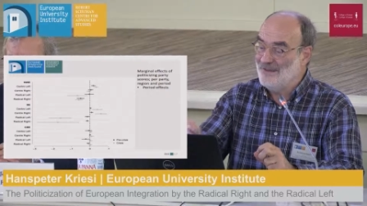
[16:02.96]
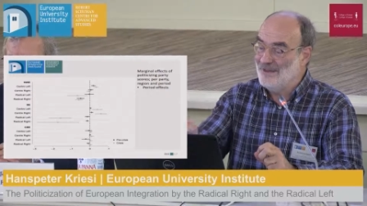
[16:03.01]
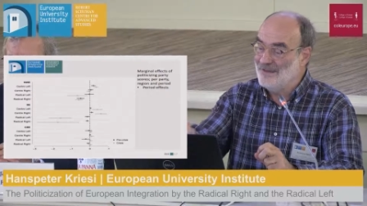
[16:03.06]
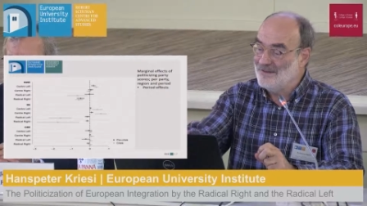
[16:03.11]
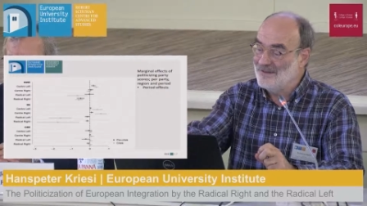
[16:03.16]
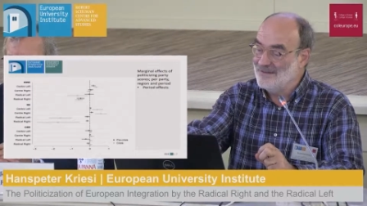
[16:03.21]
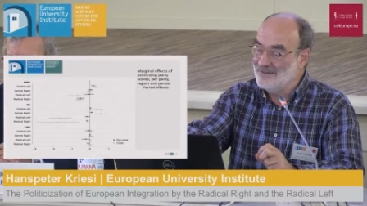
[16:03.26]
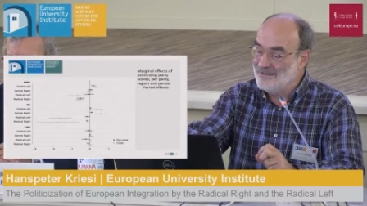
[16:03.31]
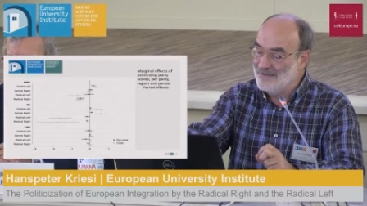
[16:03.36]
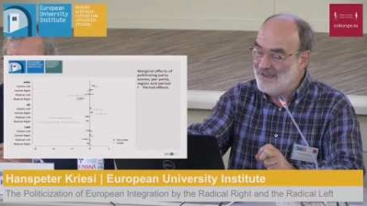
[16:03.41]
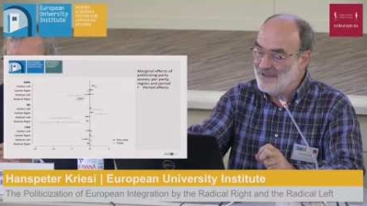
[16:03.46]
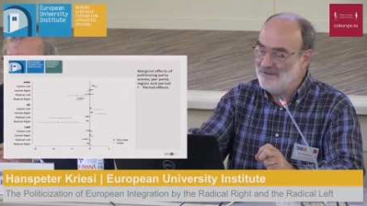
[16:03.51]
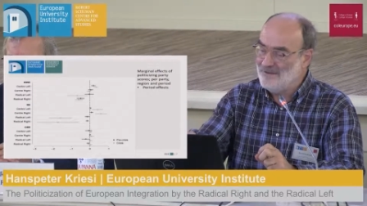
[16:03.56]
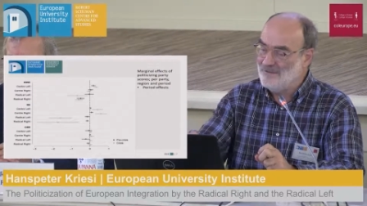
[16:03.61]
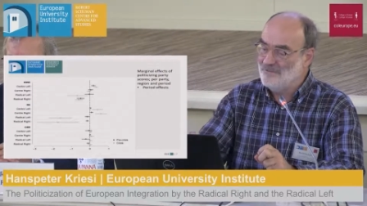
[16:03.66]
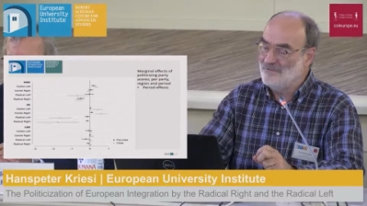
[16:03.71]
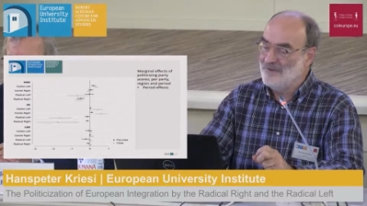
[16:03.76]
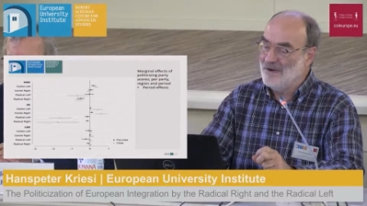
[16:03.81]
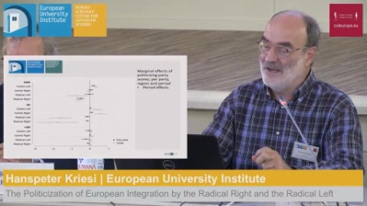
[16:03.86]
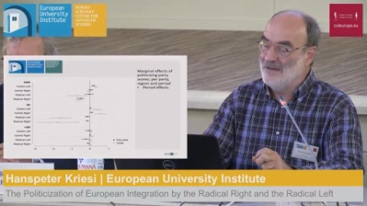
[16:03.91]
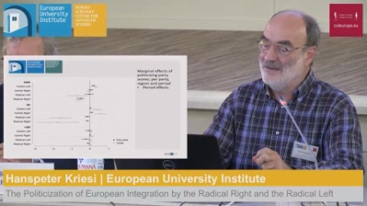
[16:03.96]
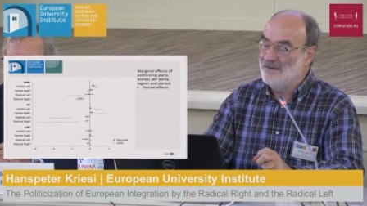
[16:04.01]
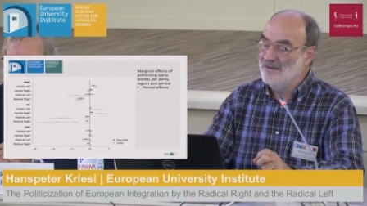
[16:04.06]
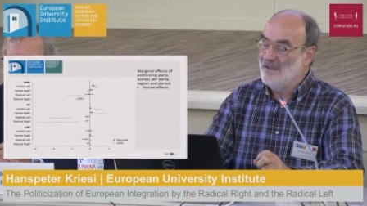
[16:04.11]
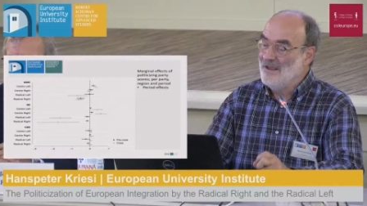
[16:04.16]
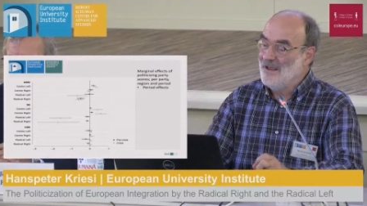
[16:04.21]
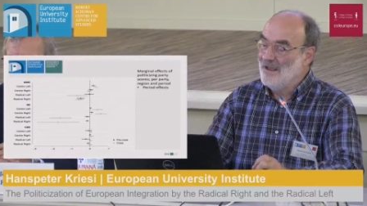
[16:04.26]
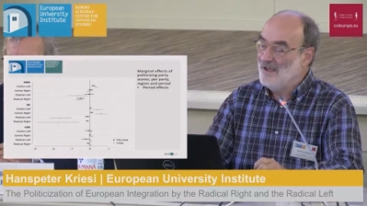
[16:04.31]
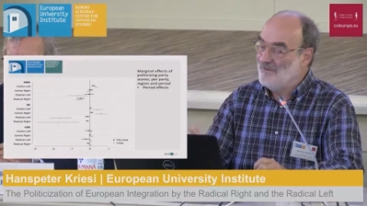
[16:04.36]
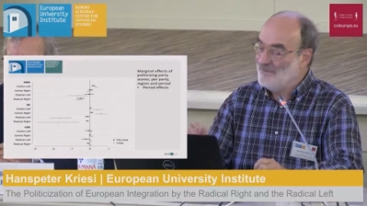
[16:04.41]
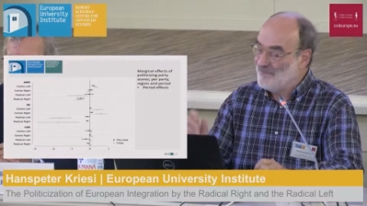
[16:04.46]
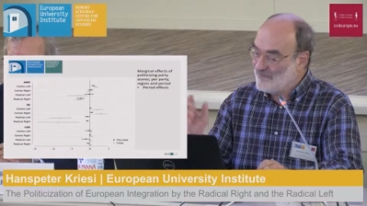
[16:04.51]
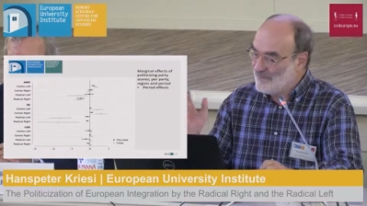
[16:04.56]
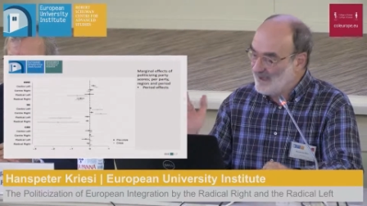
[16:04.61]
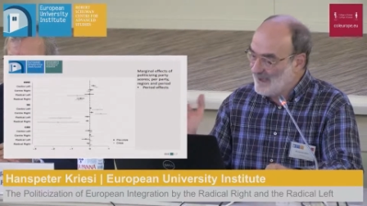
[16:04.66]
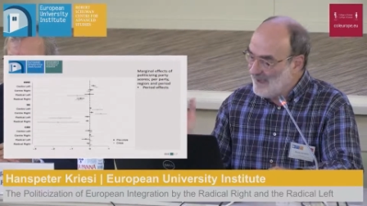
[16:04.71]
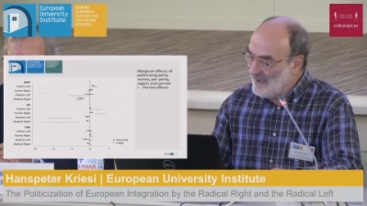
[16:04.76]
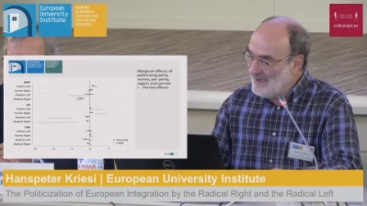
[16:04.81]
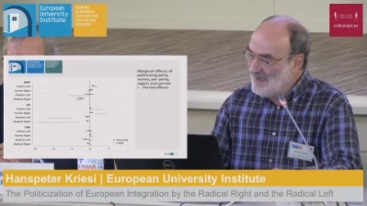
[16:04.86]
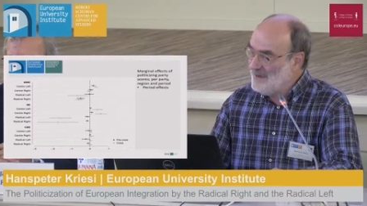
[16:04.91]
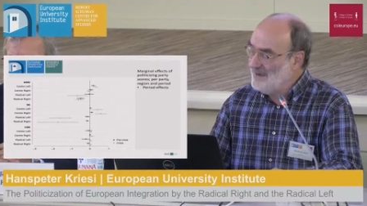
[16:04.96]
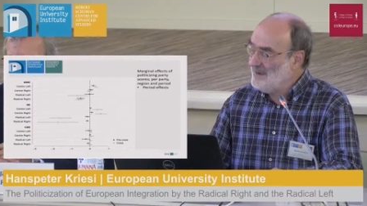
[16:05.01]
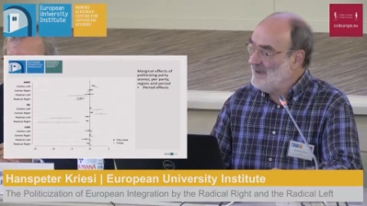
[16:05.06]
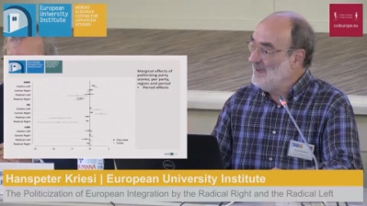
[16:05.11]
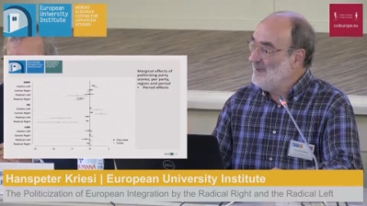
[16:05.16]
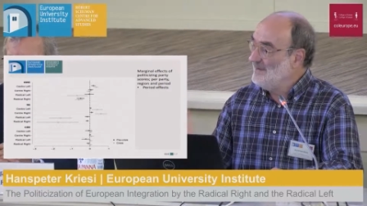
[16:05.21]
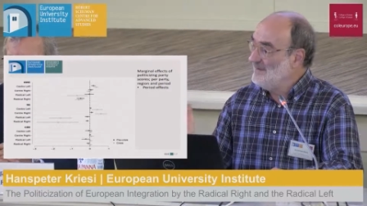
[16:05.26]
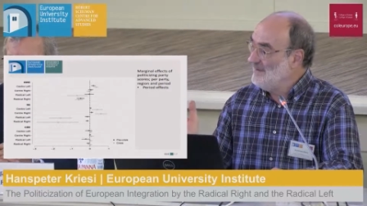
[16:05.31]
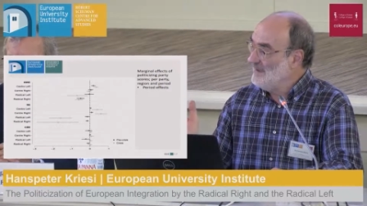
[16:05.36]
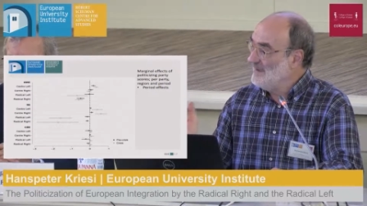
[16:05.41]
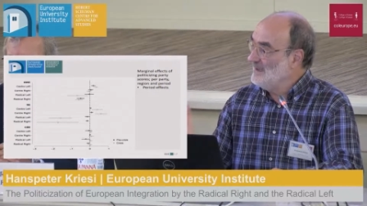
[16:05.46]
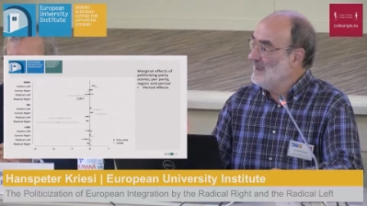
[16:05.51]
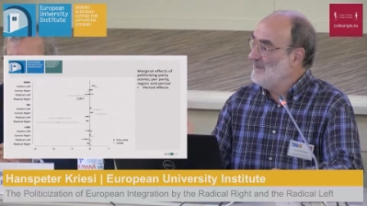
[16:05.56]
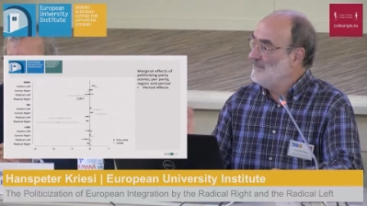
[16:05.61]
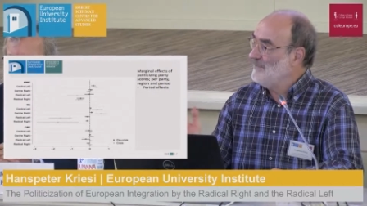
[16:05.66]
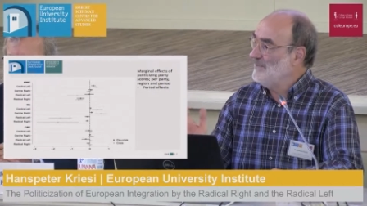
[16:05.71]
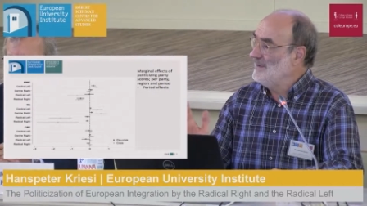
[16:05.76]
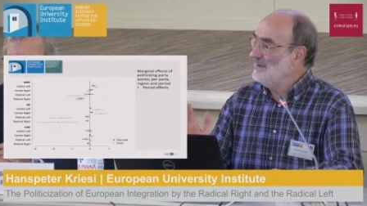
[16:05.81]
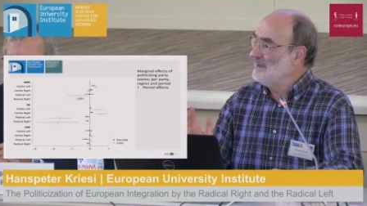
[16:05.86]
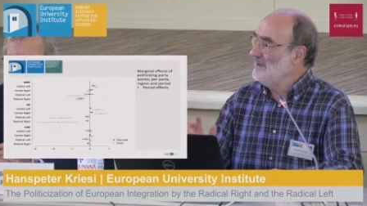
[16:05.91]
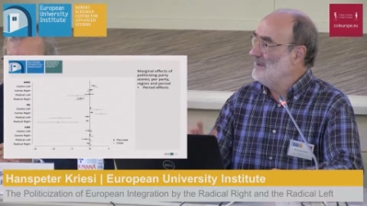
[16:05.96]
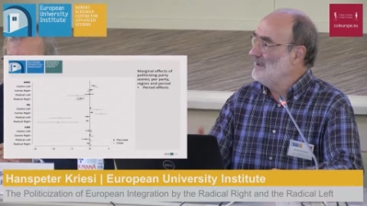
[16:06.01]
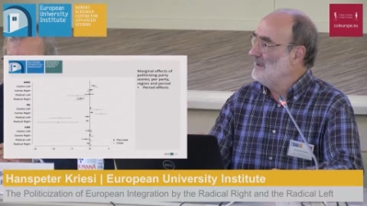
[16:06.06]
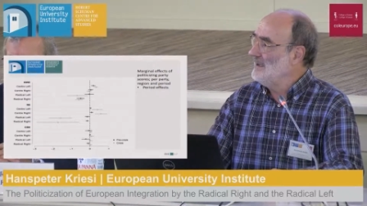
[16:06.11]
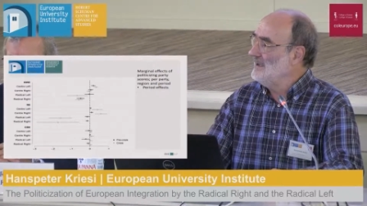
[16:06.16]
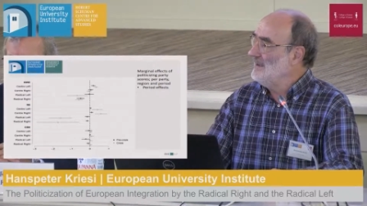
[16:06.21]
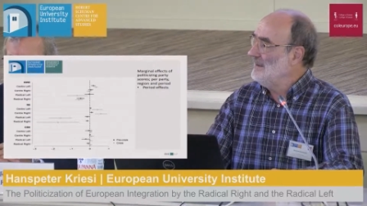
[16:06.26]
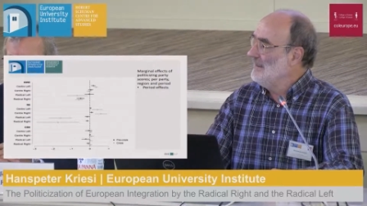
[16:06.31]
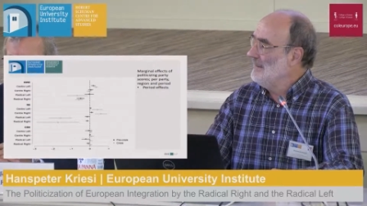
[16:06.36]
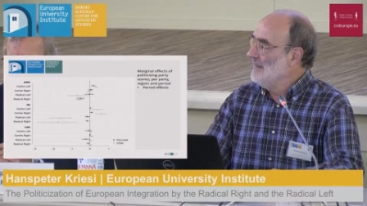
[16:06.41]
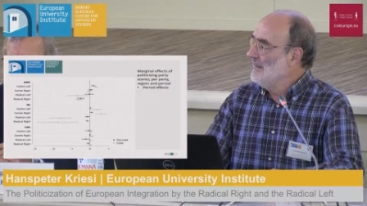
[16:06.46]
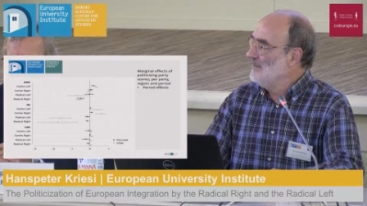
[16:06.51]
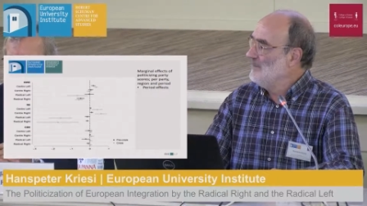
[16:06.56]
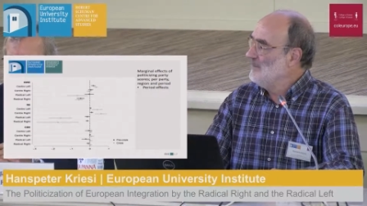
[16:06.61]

and the center right have clearly, significantly